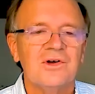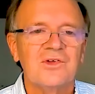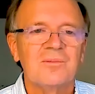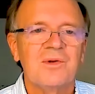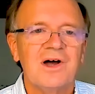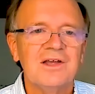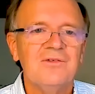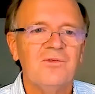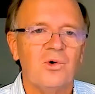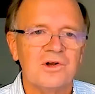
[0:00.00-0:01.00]
supply
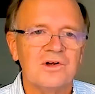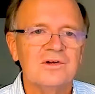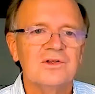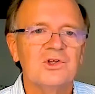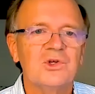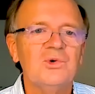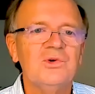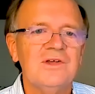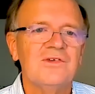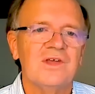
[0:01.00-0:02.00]
water to
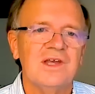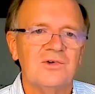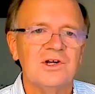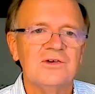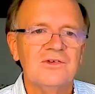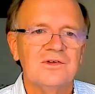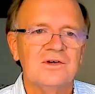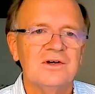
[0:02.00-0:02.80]
these areas,